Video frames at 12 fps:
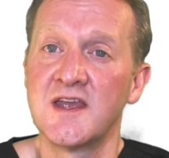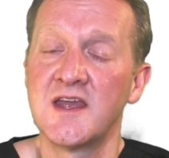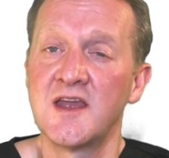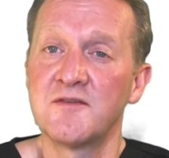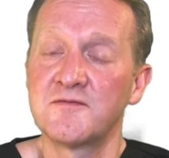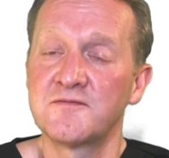
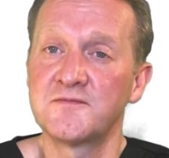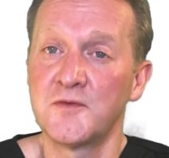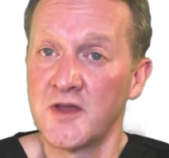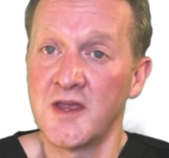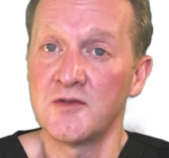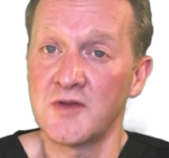
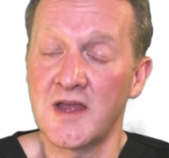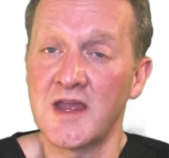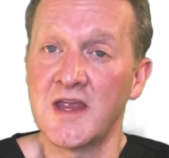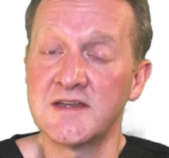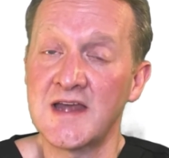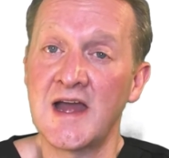
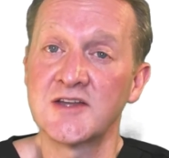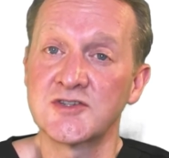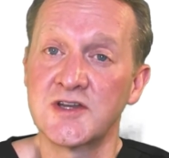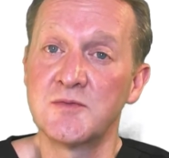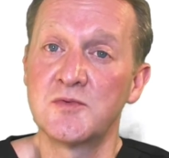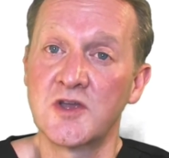it
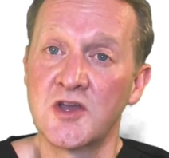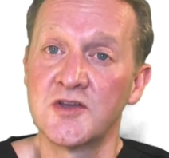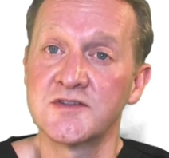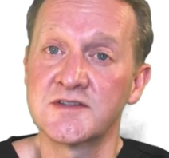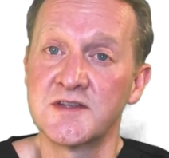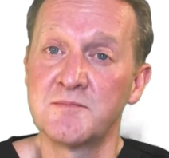actually
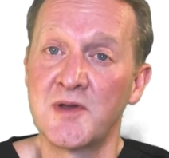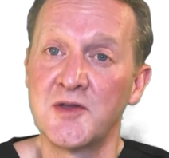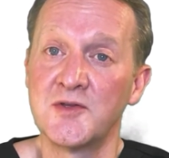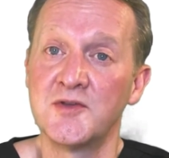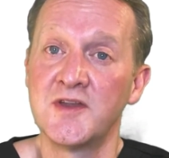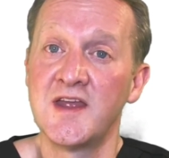cuts the
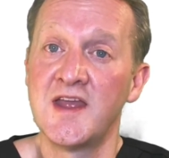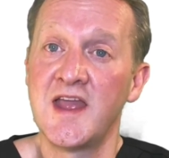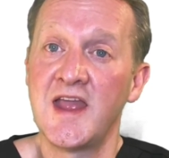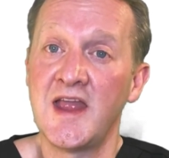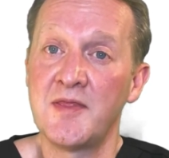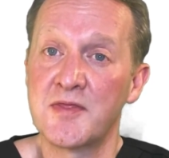bone
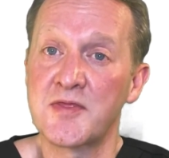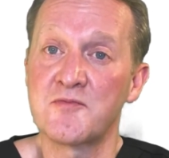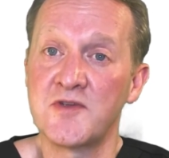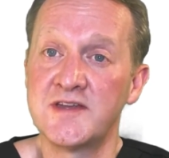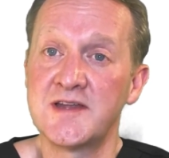in 3